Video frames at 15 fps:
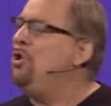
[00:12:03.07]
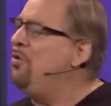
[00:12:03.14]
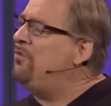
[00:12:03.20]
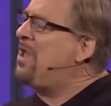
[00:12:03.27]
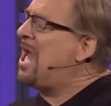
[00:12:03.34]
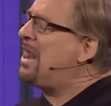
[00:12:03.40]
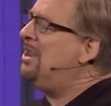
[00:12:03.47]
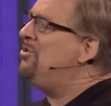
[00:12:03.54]
You've
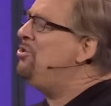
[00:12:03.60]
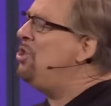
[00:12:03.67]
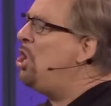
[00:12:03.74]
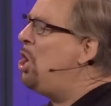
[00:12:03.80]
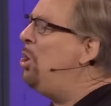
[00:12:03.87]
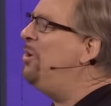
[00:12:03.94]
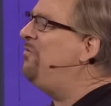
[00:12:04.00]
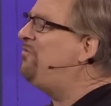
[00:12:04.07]
got to
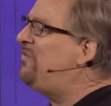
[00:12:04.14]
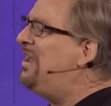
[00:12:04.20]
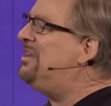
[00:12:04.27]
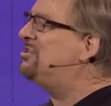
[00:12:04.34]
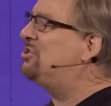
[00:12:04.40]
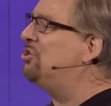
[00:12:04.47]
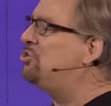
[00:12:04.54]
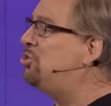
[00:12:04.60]
know and
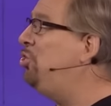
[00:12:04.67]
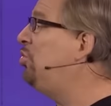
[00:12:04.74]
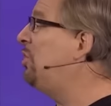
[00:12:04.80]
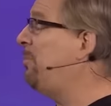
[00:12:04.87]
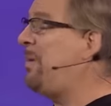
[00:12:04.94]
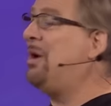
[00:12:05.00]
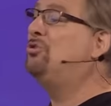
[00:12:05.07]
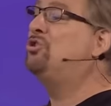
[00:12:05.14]
face the truth
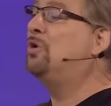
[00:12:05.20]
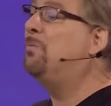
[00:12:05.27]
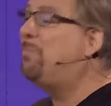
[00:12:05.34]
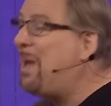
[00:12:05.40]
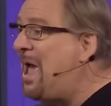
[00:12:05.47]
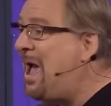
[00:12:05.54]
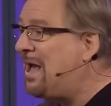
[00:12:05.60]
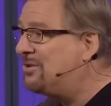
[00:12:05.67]
about your
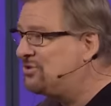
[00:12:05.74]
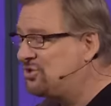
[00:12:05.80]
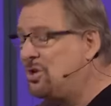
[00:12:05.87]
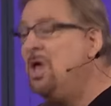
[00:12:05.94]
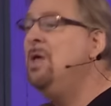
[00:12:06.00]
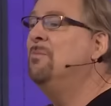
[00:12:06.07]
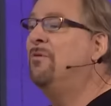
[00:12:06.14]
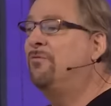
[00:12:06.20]

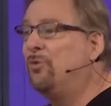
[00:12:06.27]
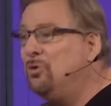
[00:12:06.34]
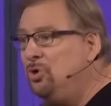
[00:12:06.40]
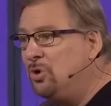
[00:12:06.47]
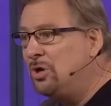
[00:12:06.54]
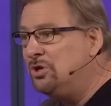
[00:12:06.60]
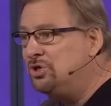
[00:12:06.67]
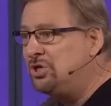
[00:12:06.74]
past before
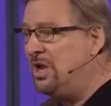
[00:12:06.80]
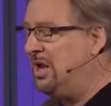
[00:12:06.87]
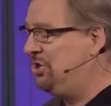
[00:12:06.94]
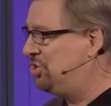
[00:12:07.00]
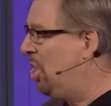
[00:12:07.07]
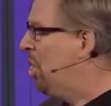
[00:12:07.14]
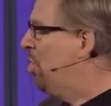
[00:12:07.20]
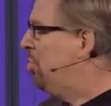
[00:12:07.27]
you can change.